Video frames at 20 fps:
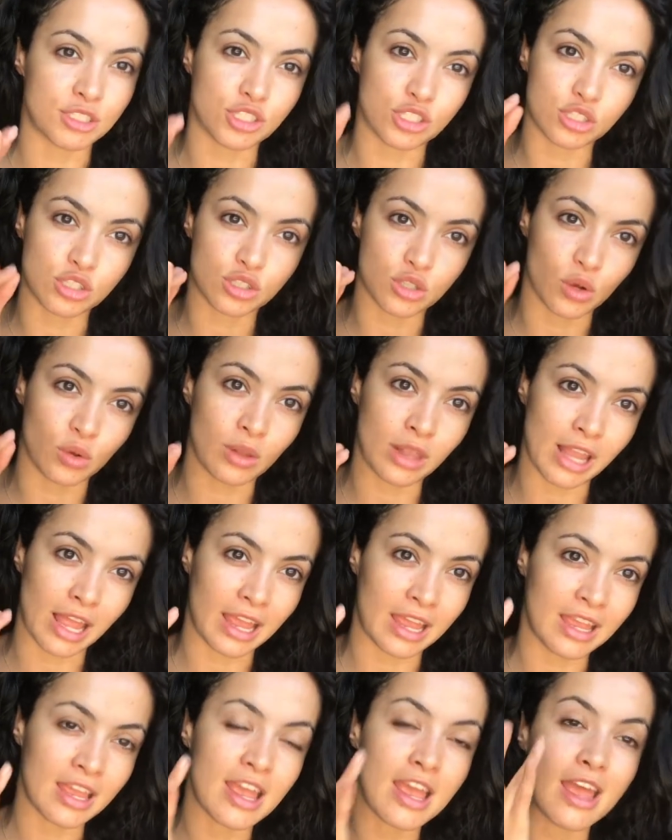it's just so
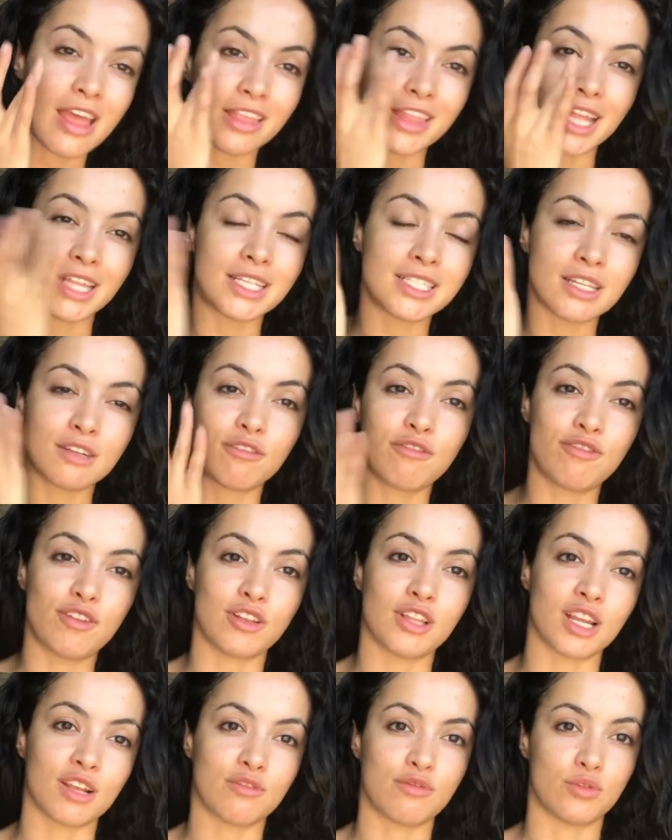light that doesn't
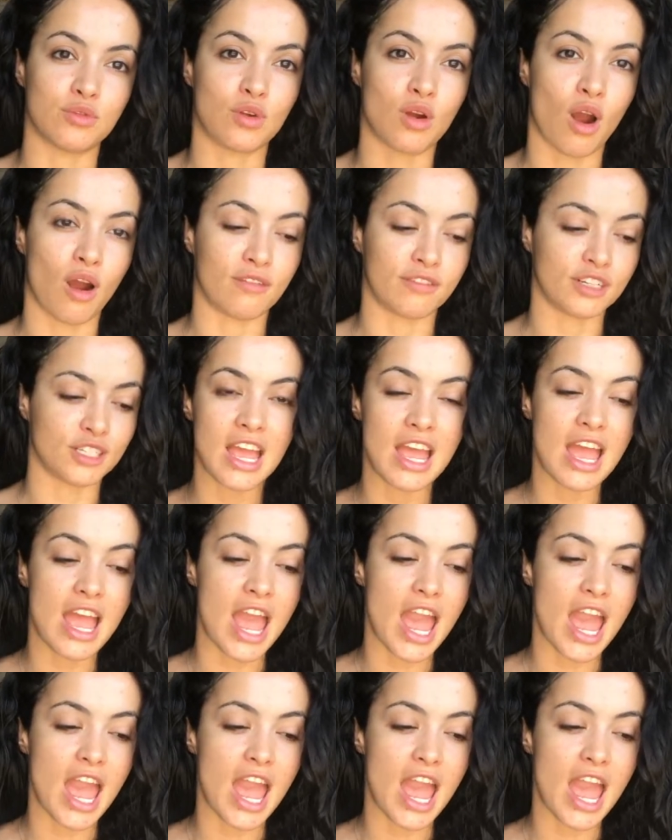feel like full coverage.